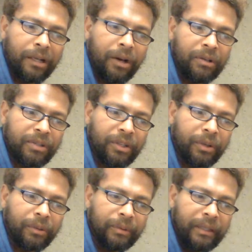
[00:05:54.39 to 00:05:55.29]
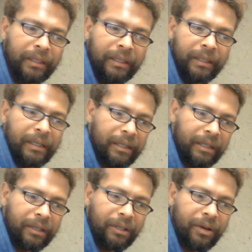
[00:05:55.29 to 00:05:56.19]
also
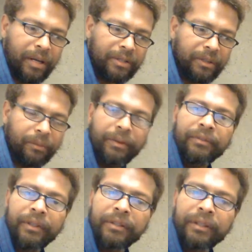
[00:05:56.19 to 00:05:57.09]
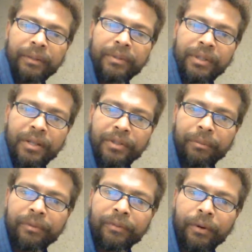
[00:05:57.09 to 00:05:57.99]
across the river, it was also
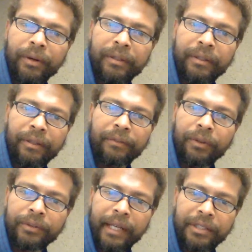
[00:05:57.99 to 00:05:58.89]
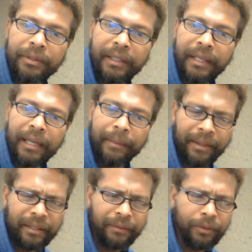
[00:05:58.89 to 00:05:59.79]
before the floats actually came. I
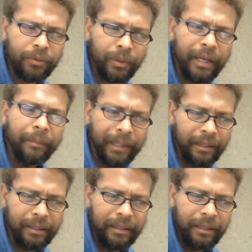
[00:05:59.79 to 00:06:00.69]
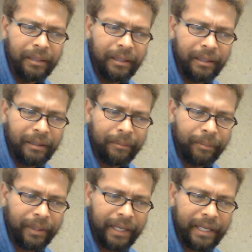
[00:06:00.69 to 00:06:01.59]
think the floats were coming,
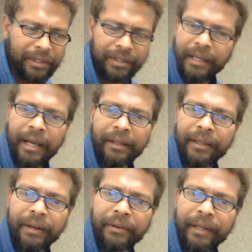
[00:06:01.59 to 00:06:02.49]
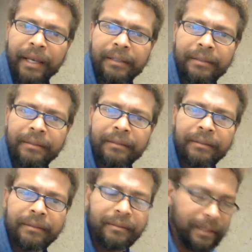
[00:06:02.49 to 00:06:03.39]
but they hadn't gotten there yet,
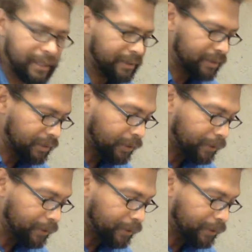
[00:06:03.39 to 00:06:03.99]
and so